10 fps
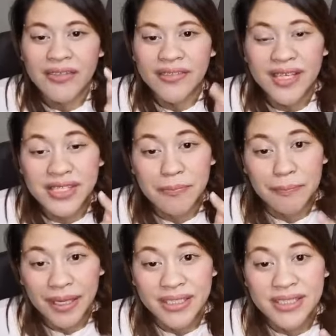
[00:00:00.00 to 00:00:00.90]
This is the
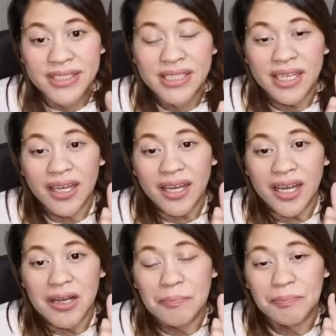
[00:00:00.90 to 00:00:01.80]
best
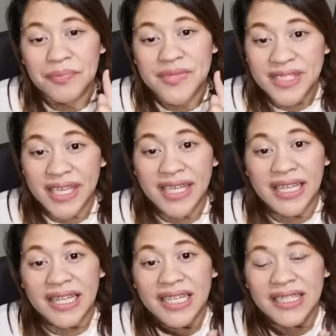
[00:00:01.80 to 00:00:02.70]

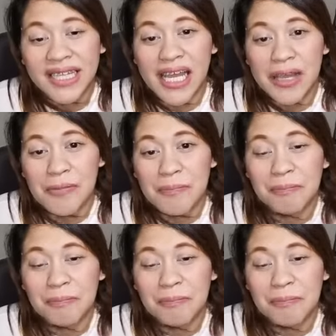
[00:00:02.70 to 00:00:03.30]
skill na